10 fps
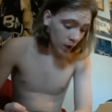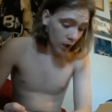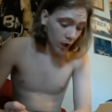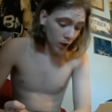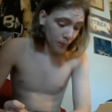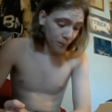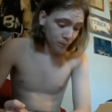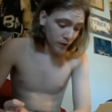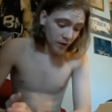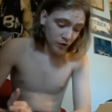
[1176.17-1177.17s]
Shane
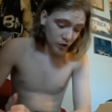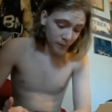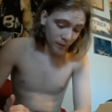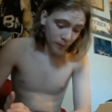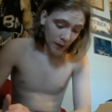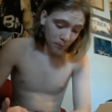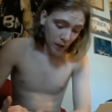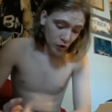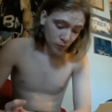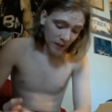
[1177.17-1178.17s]
McMahon,
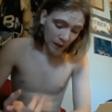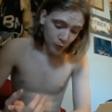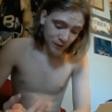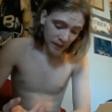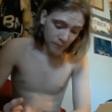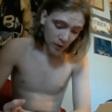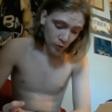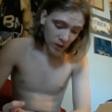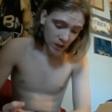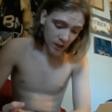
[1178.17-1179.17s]
Macho Man, I was thinking
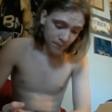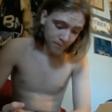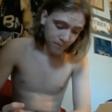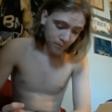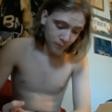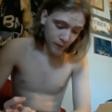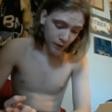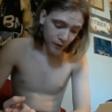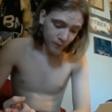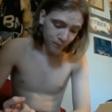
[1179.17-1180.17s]
about getting,
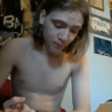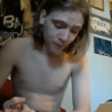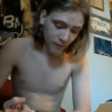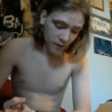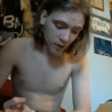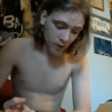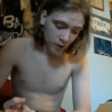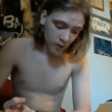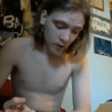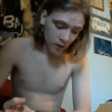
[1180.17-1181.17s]
but
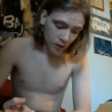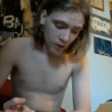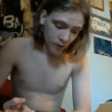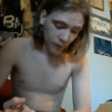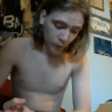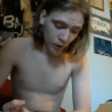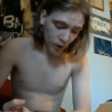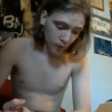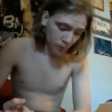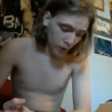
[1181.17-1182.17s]
if I would have got the